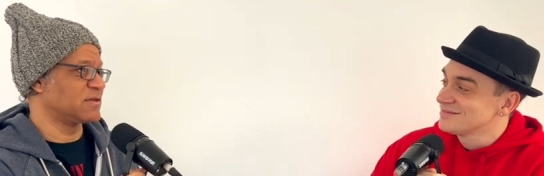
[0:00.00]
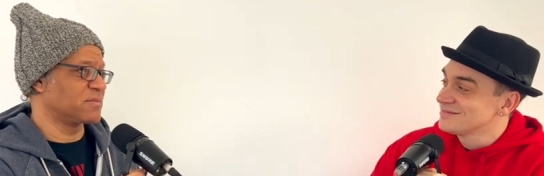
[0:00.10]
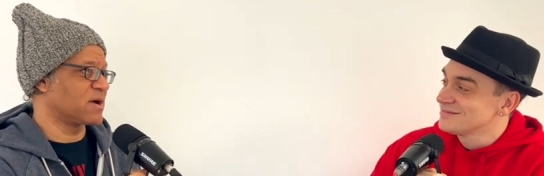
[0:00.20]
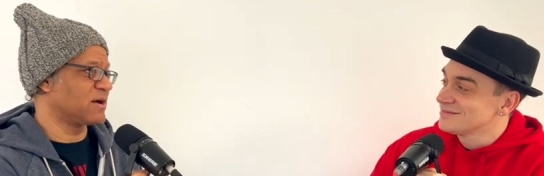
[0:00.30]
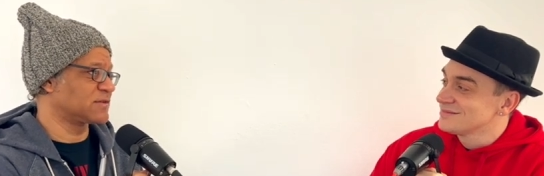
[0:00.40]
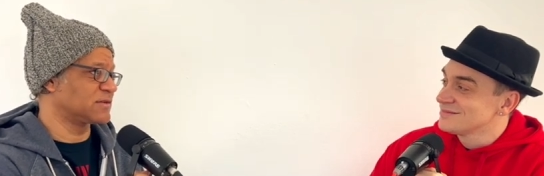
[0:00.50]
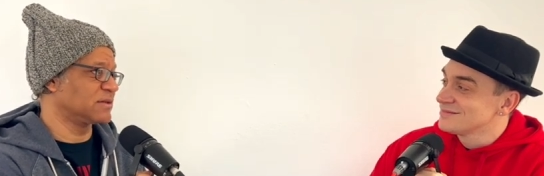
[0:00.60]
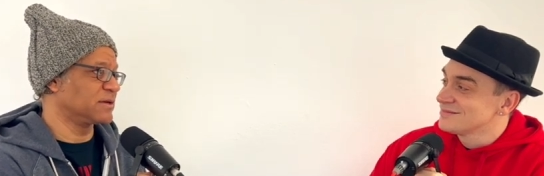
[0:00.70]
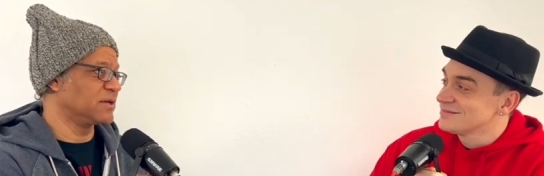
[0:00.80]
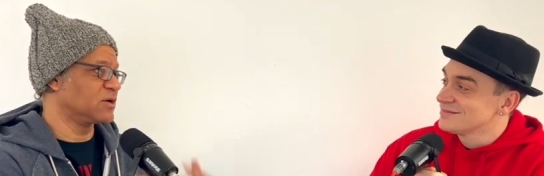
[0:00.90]
Speaker 1: to them
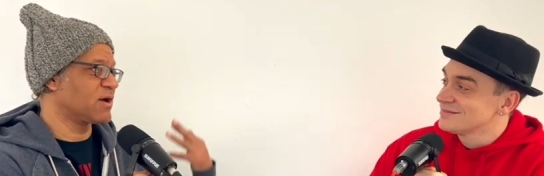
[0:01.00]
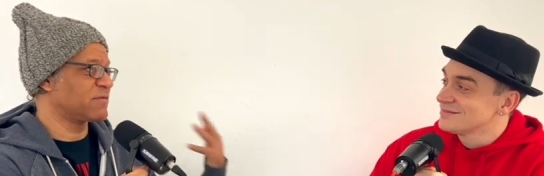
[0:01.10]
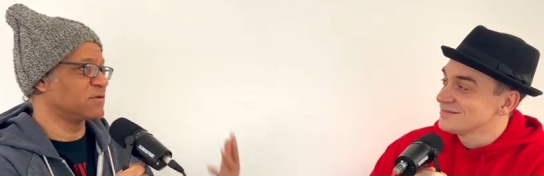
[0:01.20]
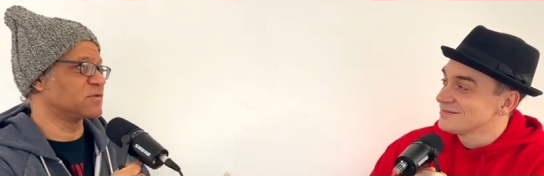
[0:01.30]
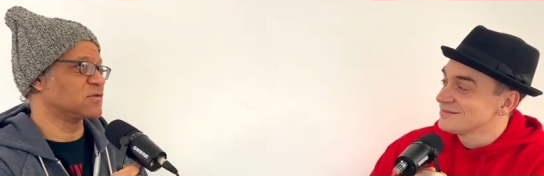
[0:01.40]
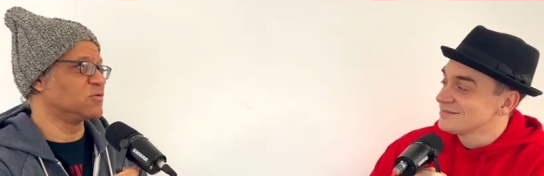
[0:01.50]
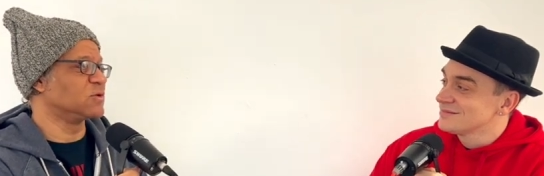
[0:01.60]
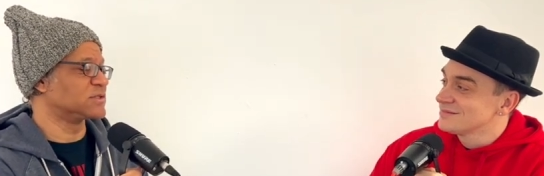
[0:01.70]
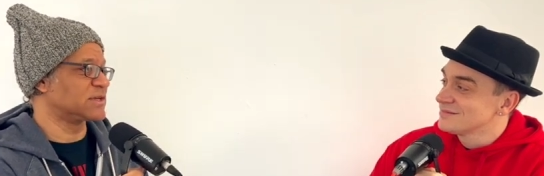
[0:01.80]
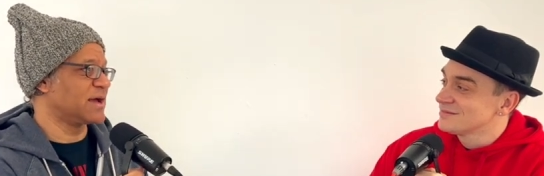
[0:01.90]
constantly, you have your
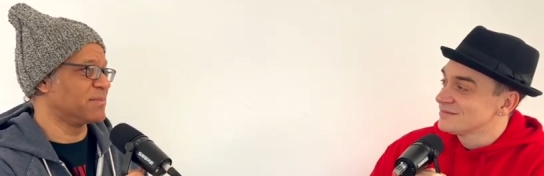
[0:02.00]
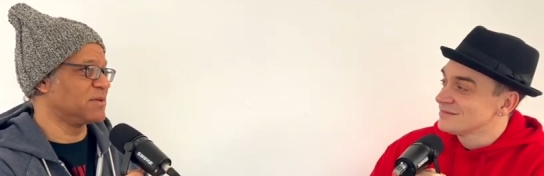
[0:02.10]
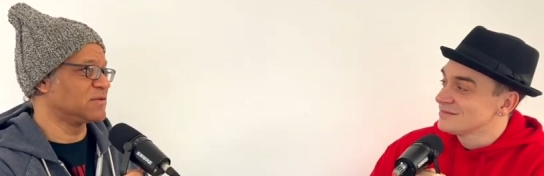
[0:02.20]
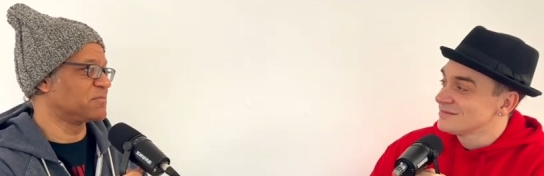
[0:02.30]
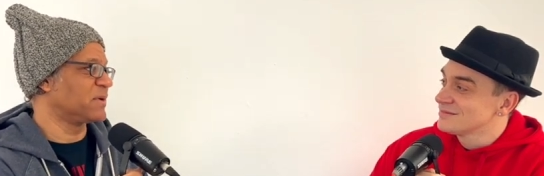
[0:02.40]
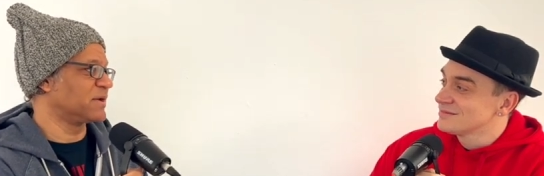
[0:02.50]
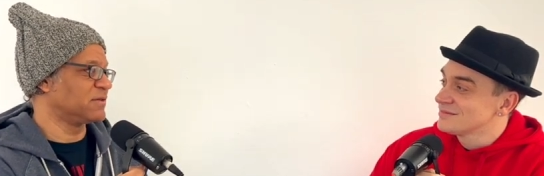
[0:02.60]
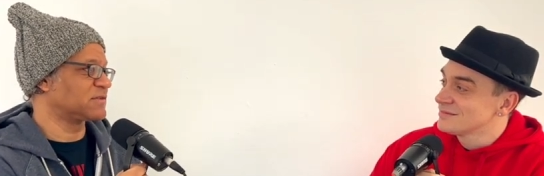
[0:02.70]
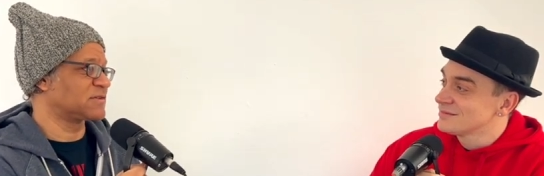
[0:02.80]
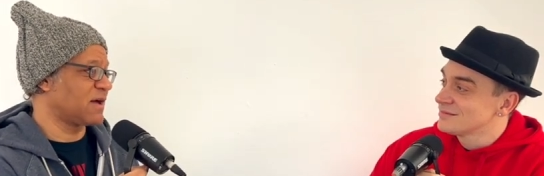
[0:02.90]
school assignments, but on
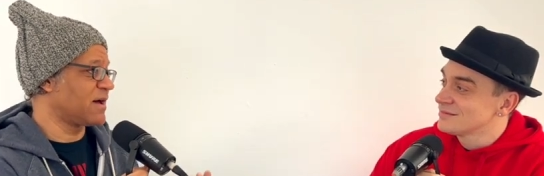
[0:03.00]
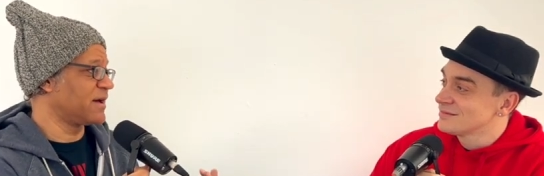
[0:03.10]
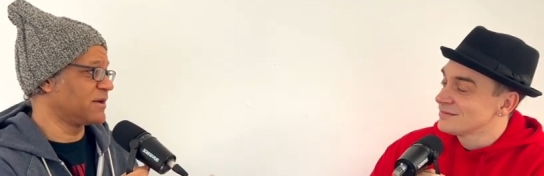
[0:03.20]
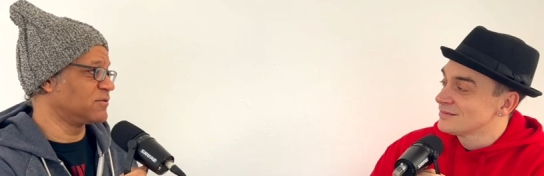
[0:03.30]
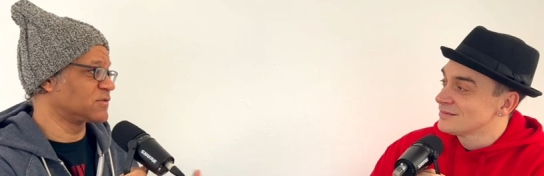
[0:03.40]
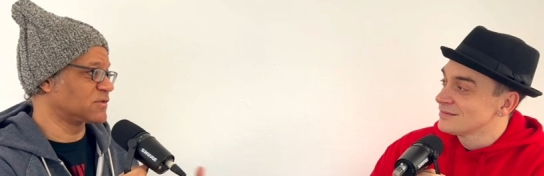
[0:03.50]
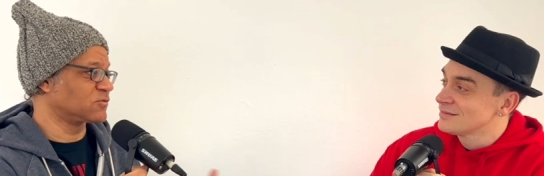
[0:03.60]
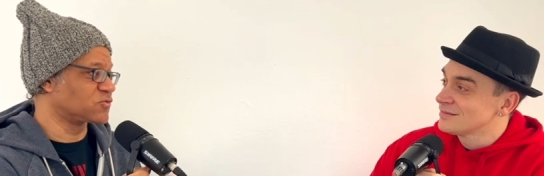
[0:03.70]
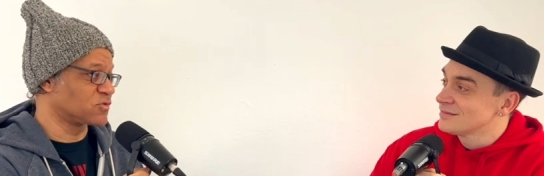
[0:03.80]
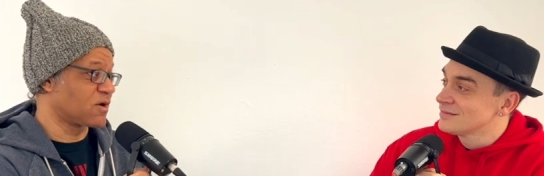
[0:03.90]
the side, you're
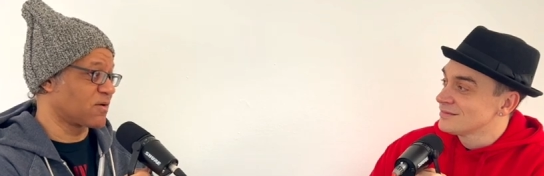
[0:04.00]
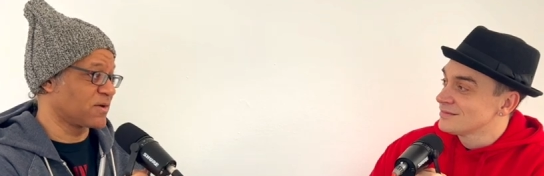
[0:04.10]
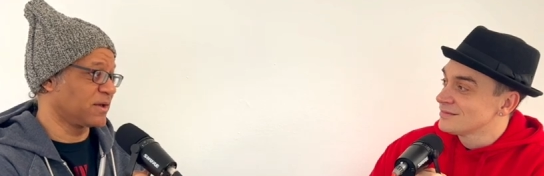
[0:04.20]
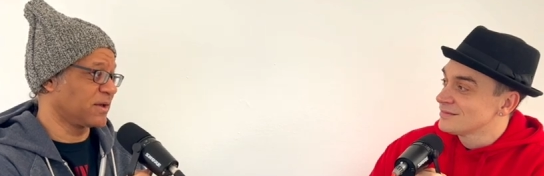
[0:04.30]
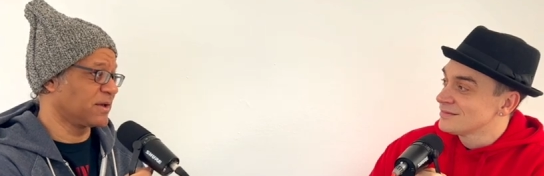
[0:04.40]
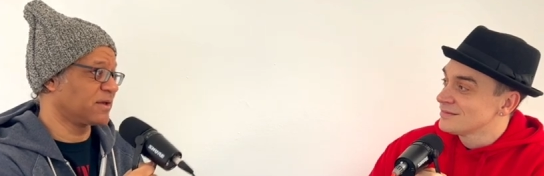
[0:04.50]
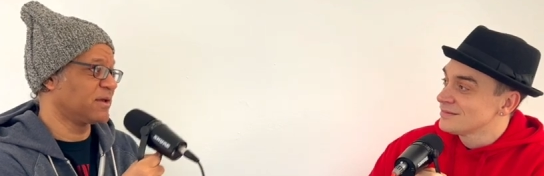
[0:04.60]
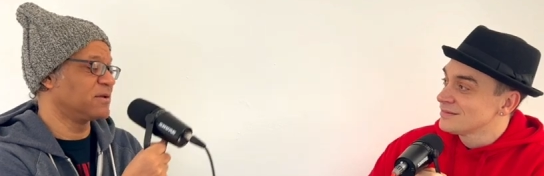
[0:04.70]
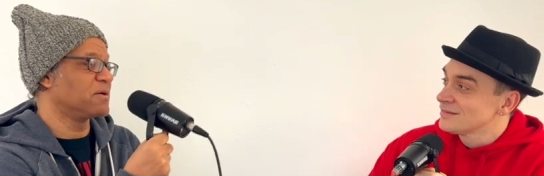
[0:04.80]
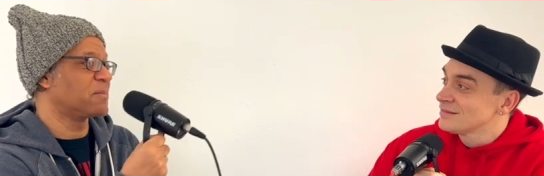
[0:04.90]
still drawing
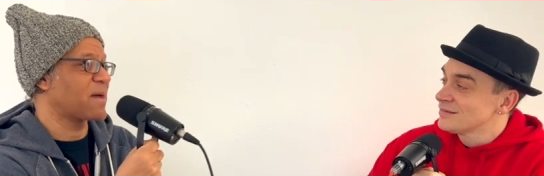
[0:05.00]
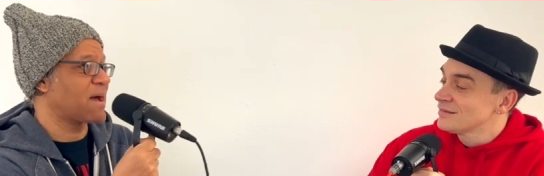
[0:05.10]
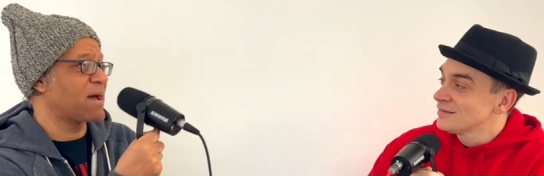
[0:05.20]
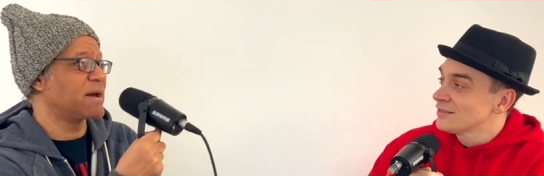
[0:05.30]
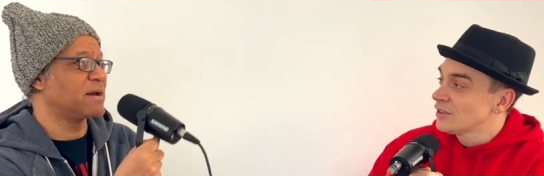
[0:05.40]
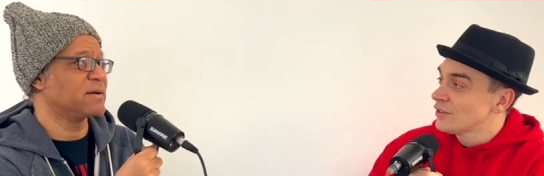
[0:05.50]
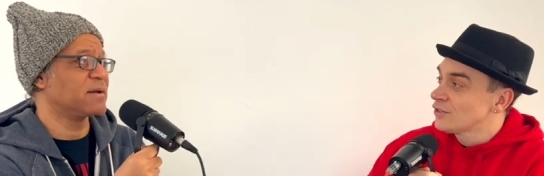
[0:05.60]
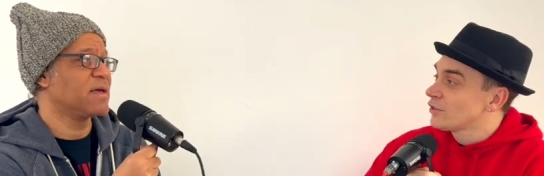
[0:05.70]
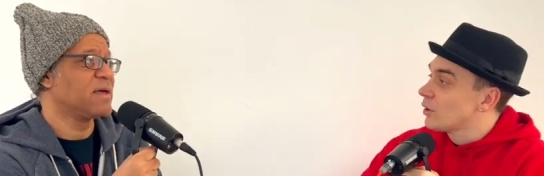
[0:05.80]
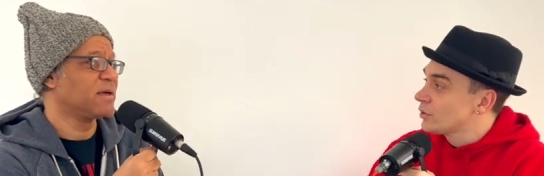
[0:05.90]
in your pad. And
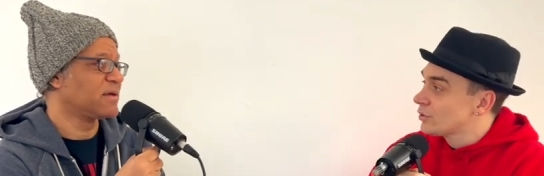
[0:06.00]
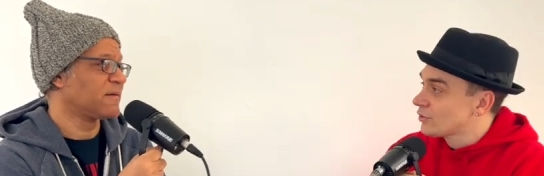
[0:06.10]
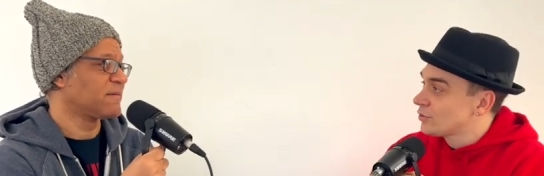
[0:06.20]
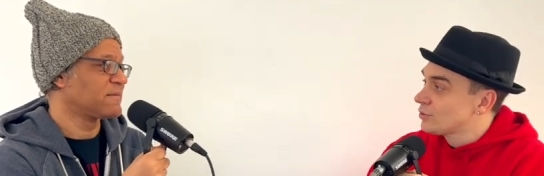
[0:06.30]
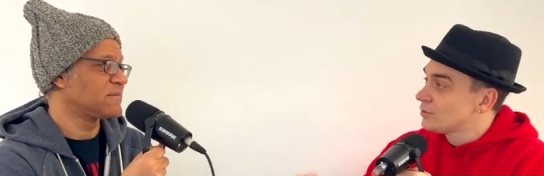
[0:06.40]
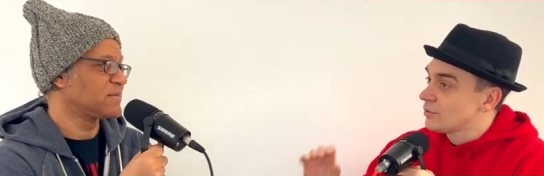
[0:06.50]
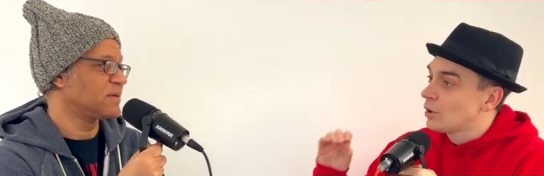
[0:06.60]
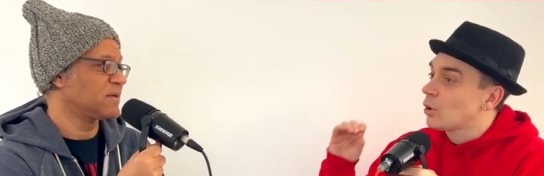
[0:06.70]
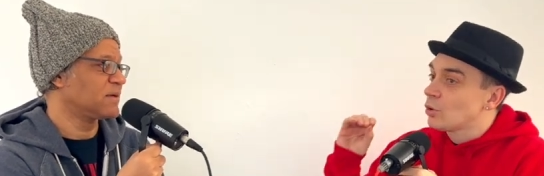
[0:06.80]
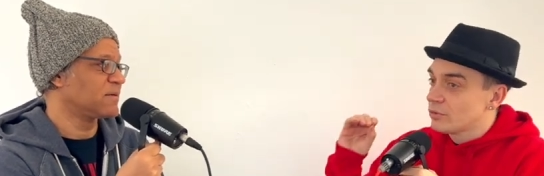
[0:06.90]
so
Speaker 2: the whole of your school,
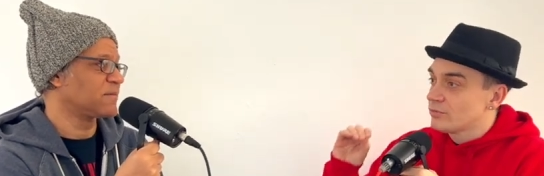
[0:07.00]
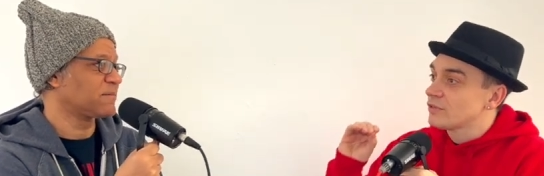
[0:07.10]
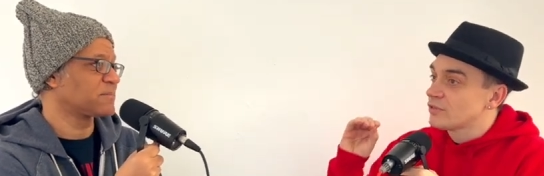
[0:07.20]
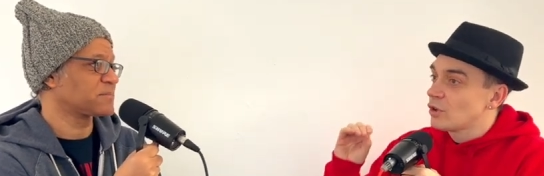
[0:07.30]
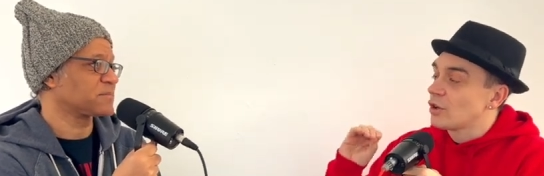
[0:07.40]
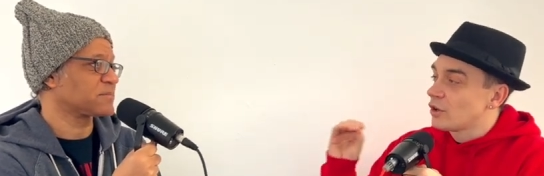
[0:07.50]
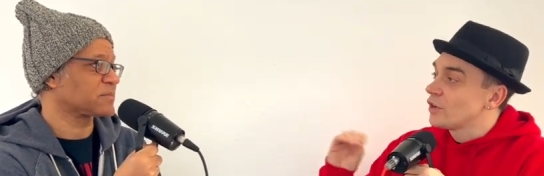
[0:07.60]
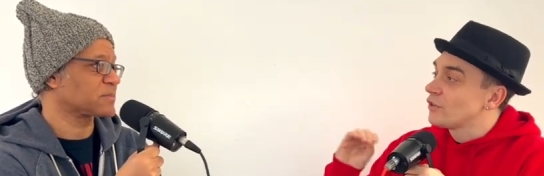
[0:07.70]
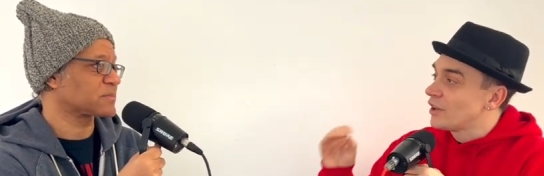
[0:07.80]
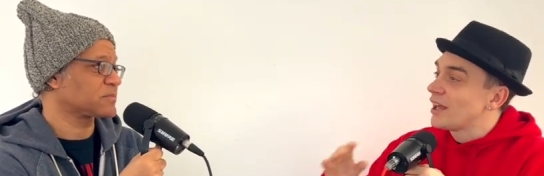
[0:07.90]
or
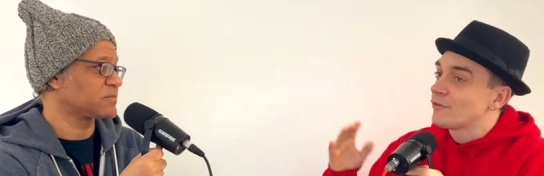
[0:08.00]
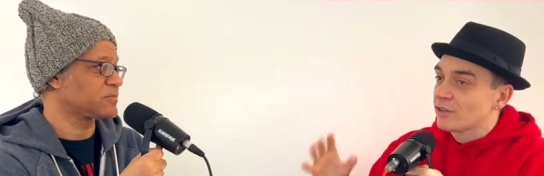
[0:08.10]
the